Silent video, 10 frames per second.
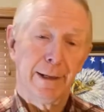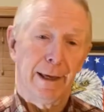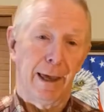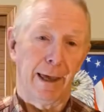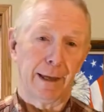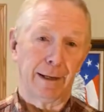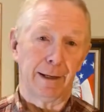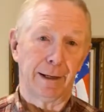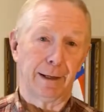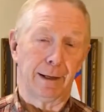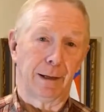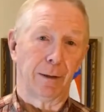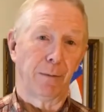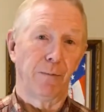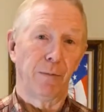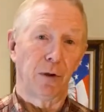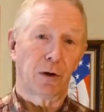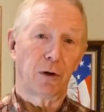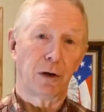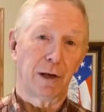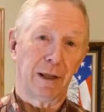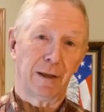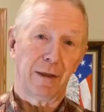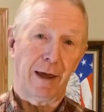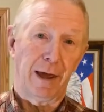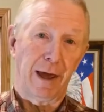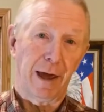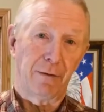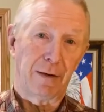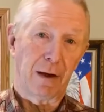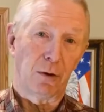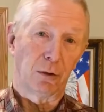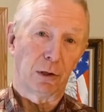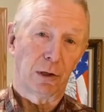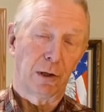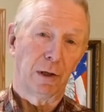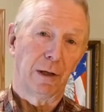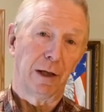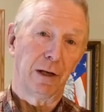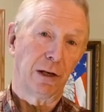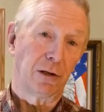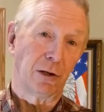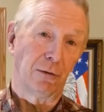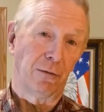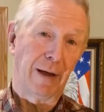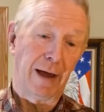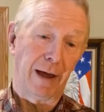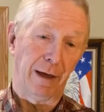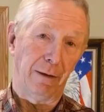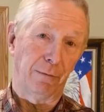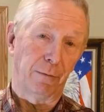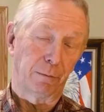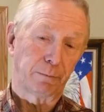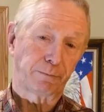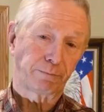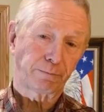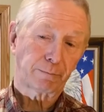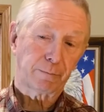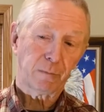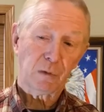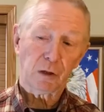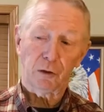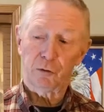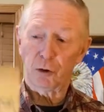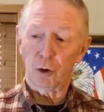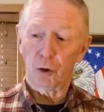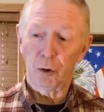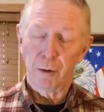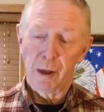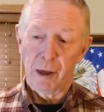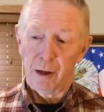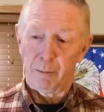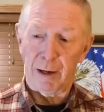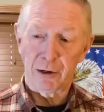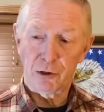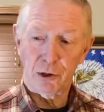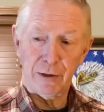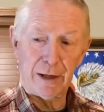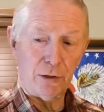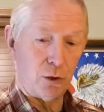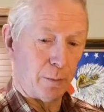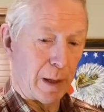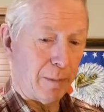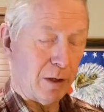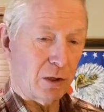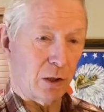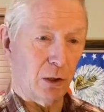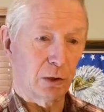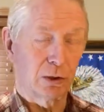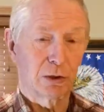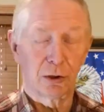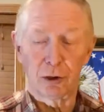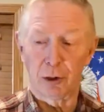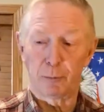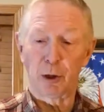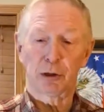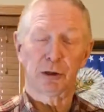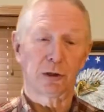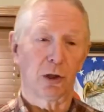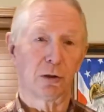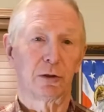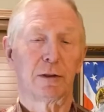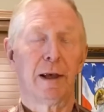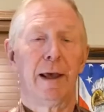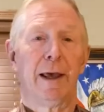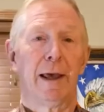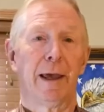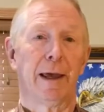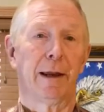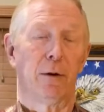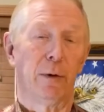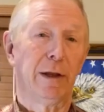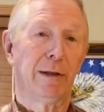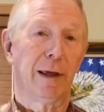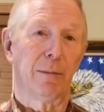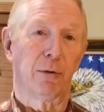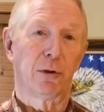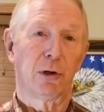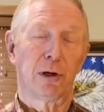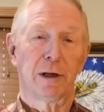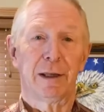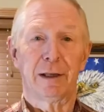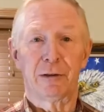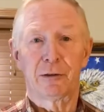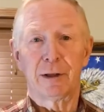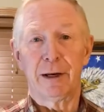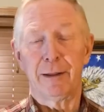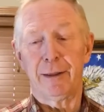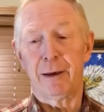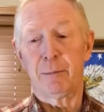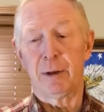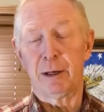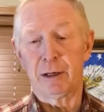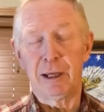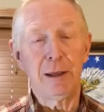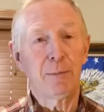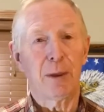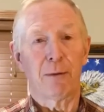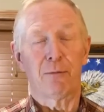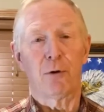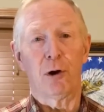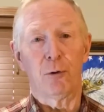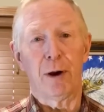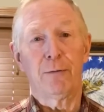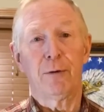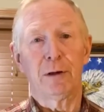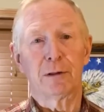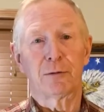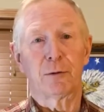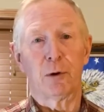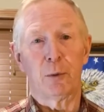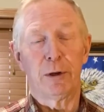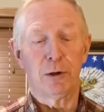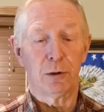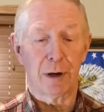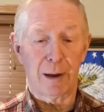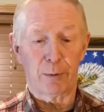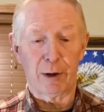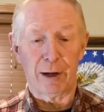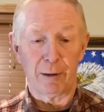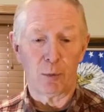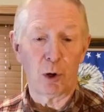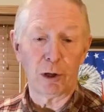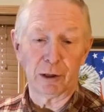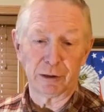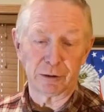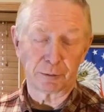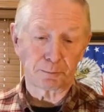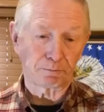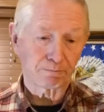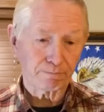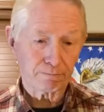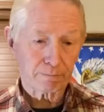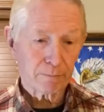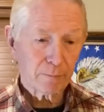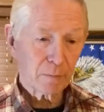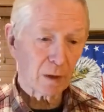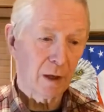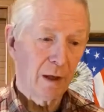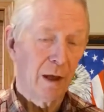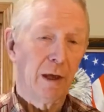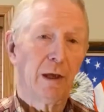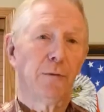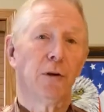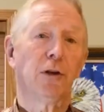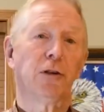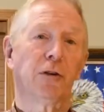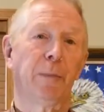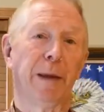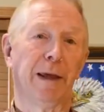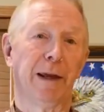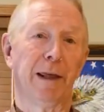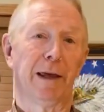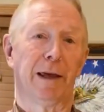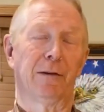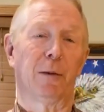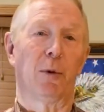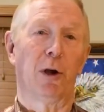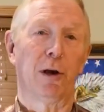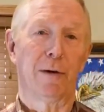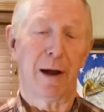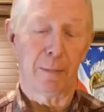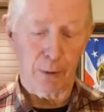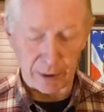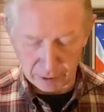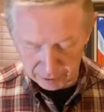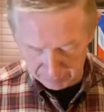and uh, currently they have out edition 5. So make sure that you publish those or purchase those and read them thoroughly and study them and keep them for a reference for when you're operating boilers. If you're just beginning as a boiler operator in